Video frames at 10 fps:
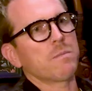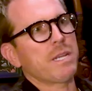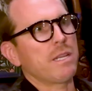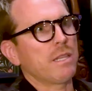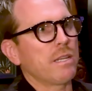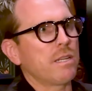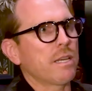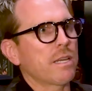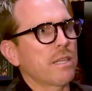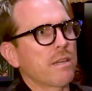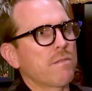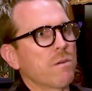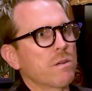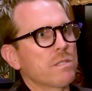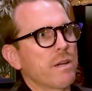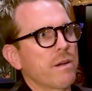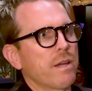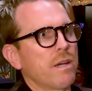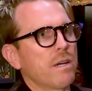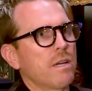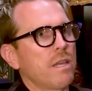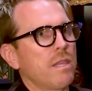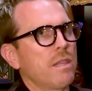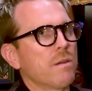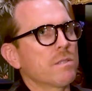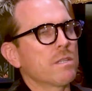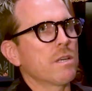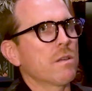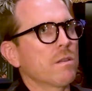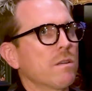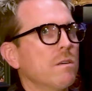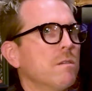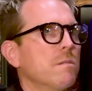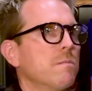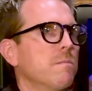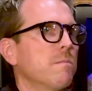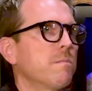A little bit inland in like Lake Forest area. And then there was another little